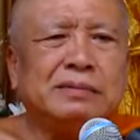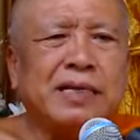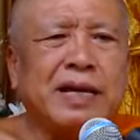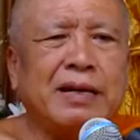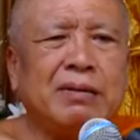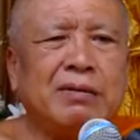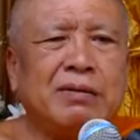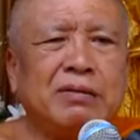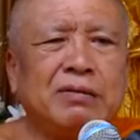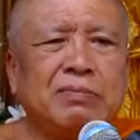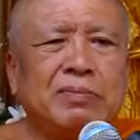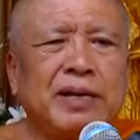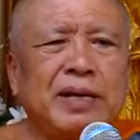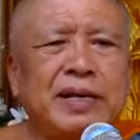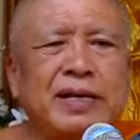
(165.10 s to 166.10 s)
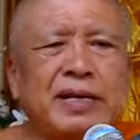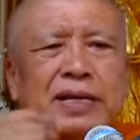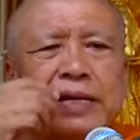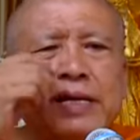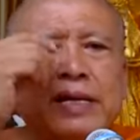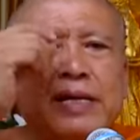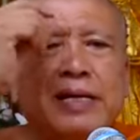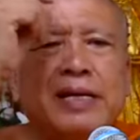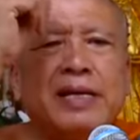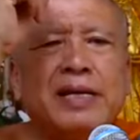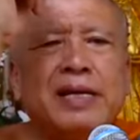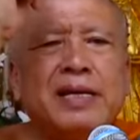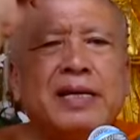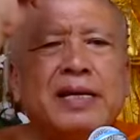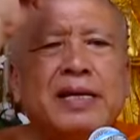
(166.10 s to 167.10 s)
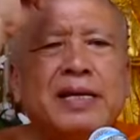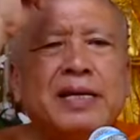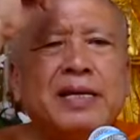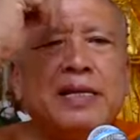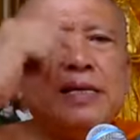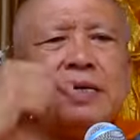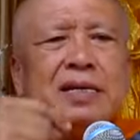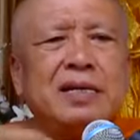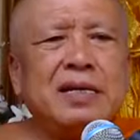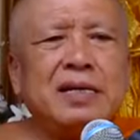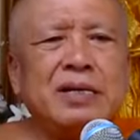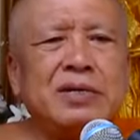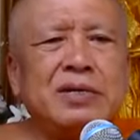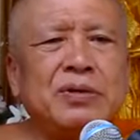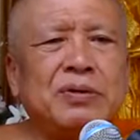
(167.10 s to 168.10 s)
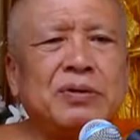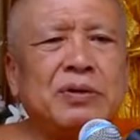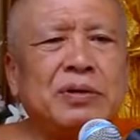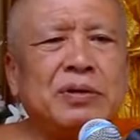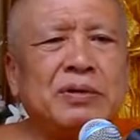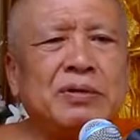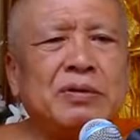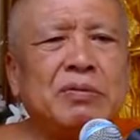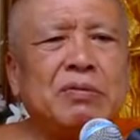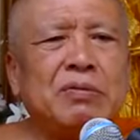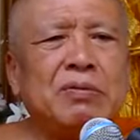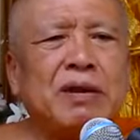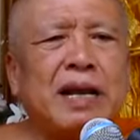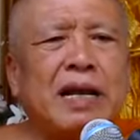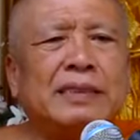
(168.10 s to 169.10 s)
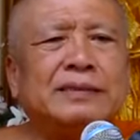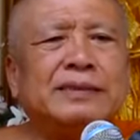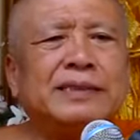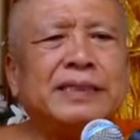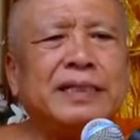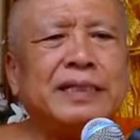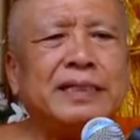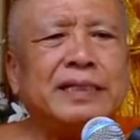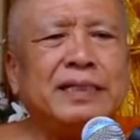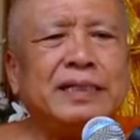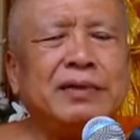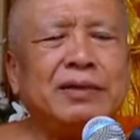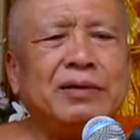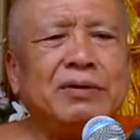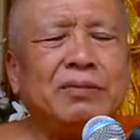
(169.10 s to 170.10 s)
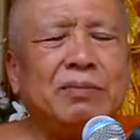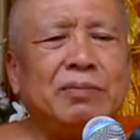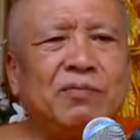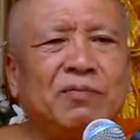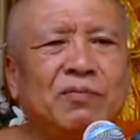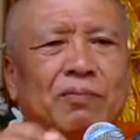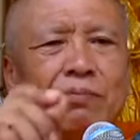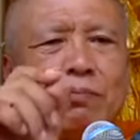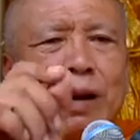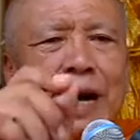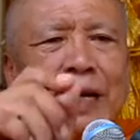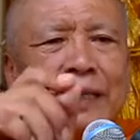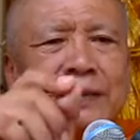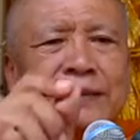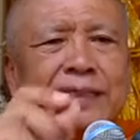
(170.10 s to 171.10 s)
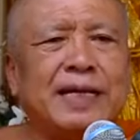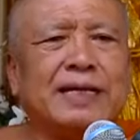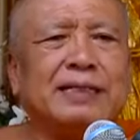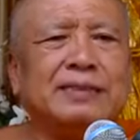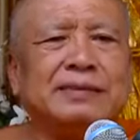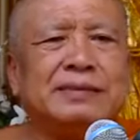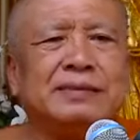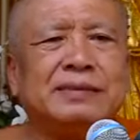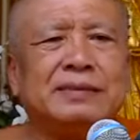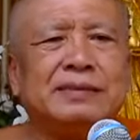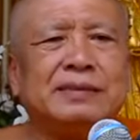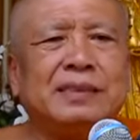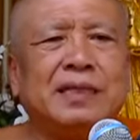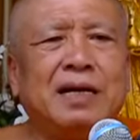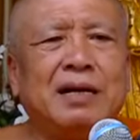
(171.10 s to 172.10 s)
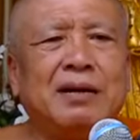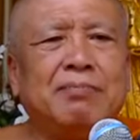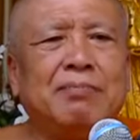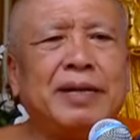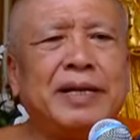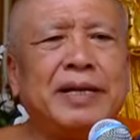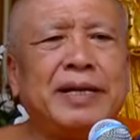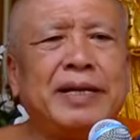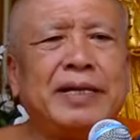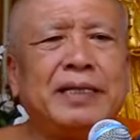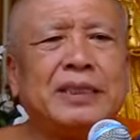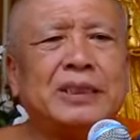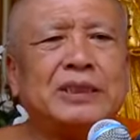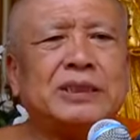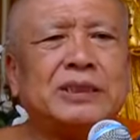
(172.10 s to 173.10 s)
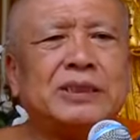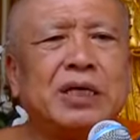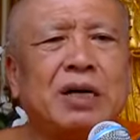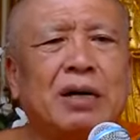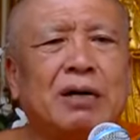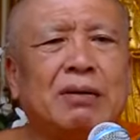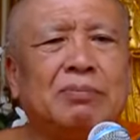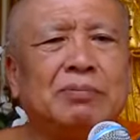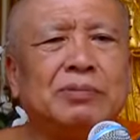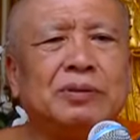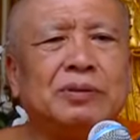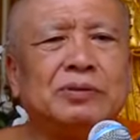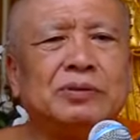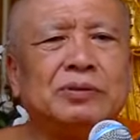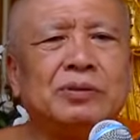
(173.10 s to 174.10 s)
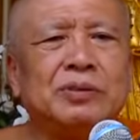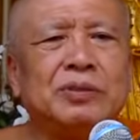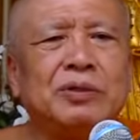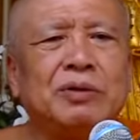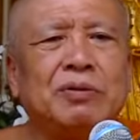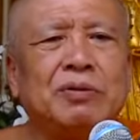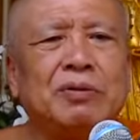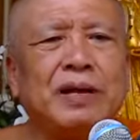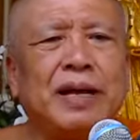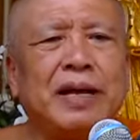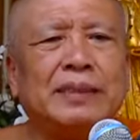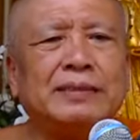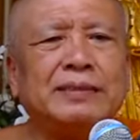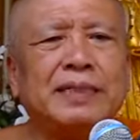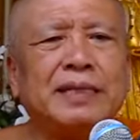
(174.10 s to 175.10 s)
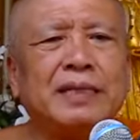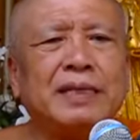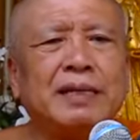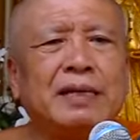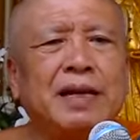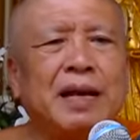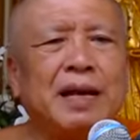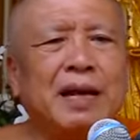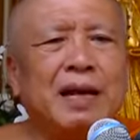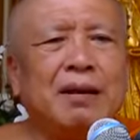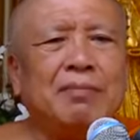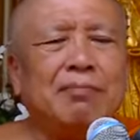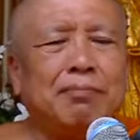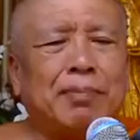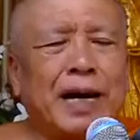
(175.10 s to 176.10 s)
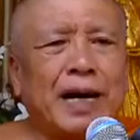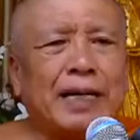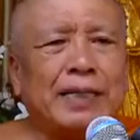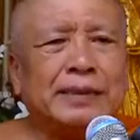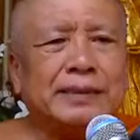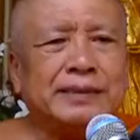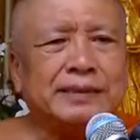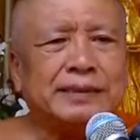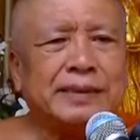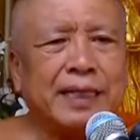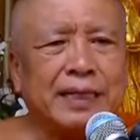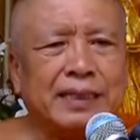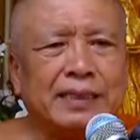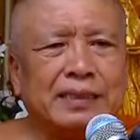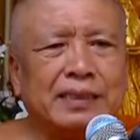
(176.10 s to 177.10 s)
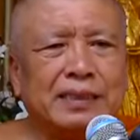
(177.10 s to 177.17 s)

Then breathing in, you know and see by sense. Breathing stop, you know and see by sense.